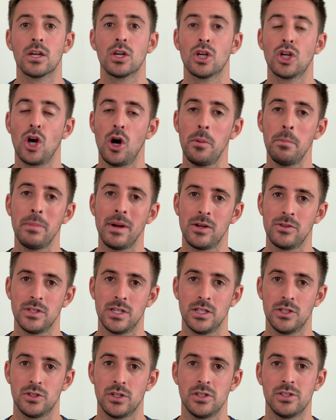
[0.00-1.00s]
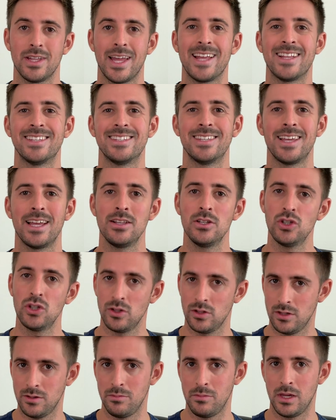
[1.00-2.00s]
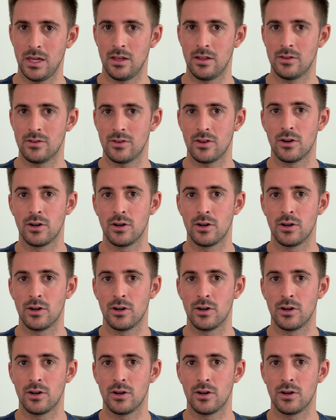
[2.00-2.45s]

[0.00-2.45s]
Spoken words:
Compound interest essentially means